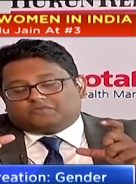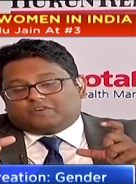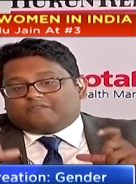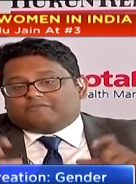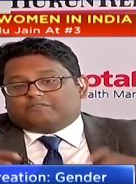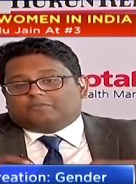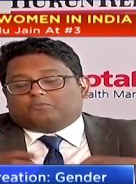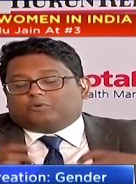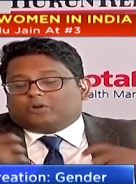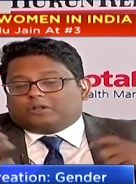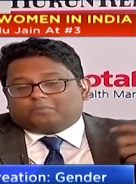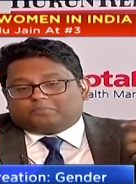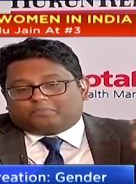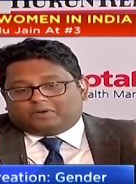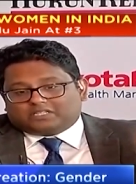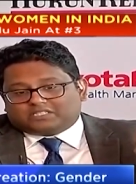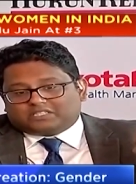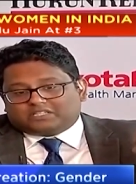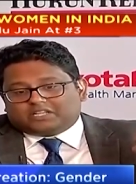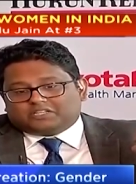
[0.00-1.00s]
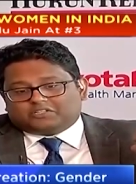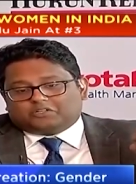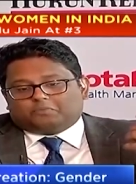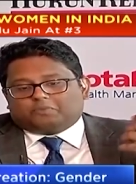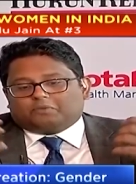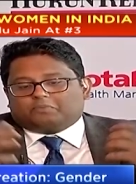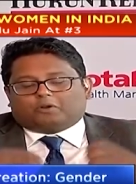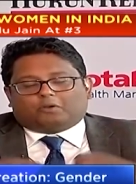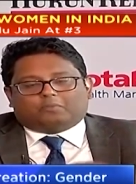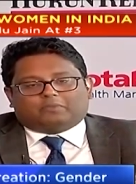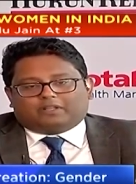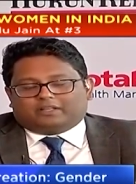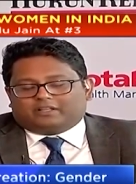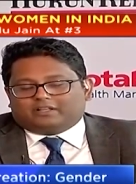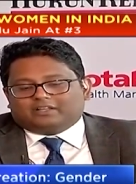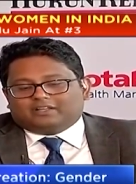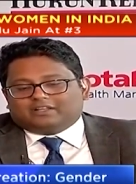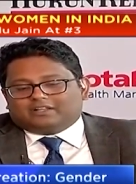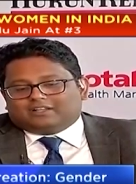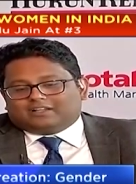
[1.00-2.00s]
If I have to put a percentage, it'll be probably